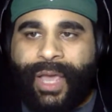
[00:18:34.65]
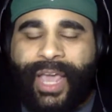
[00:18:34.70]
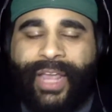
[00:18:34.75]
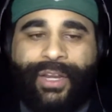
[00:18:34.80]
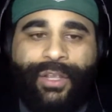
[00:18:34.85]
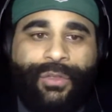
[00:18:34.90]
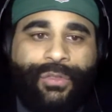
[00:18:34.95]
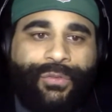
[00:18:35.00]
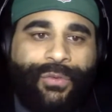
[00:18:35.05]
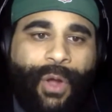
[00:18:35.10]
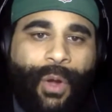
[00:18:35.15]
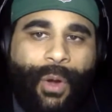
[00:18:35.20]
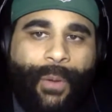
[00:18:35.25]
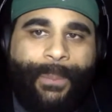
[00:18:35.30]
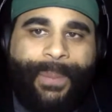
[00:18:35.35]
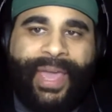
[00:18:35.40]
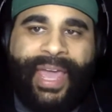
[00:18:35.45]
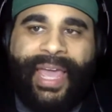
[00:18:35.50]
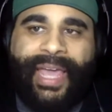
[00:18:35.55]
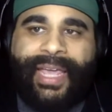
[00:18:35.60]
and you throw
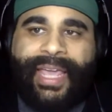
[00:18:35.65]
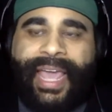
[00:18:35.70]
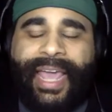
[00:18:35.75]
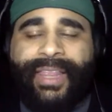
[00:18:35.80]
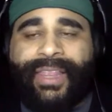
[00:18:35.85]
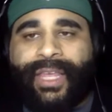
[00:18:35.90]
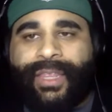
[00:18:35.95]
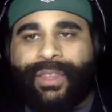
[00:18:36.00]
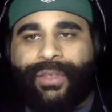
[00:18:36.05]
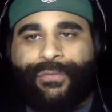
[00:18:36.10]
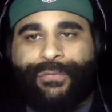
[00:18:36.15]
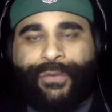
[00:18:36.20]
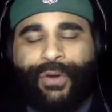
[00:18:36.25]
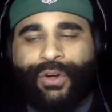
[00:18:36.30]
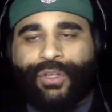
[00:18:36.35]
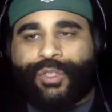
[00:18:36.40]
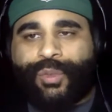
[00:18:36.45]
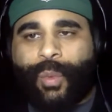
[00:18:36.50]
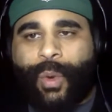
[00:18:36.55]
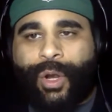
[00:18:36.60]
a pick. And then the
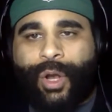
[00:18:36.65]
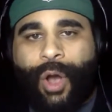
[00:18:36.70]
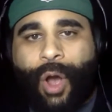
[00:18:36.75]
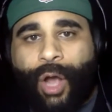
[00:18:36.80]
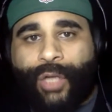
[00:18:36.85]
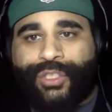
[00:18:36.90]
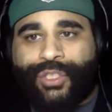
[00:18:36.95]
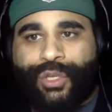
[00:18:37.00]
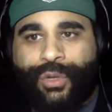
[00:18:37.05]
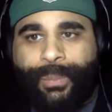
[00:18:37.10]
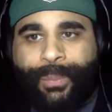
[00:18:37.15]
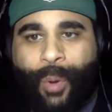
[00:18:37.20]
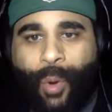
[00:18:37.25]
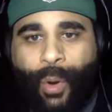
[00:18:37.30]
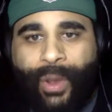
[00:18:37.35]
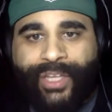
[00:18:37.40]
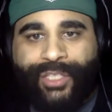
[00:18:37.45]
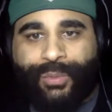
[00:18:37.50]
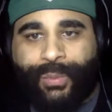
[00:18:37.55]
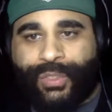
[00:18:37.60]
first one cost you
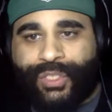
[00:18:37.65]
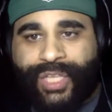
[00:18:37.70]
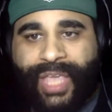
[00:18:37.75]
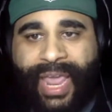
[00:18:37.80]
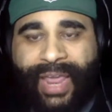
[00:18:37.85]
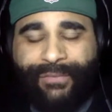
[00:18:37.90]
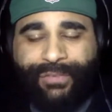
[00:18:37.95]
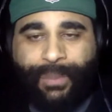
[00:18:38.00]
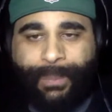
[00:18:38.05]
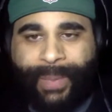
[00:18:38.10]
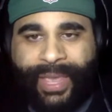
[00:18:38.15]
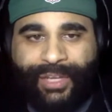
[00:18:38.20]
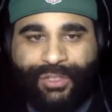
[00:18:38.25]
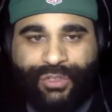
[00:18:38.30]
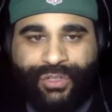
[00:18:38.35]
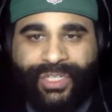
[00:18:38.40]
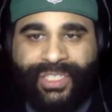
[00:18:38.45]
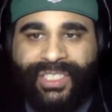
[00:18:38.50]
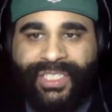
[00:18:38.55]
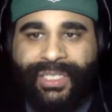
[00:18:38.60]
points, which gave the
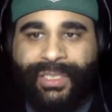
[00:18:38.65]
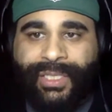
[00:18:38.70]
Patriots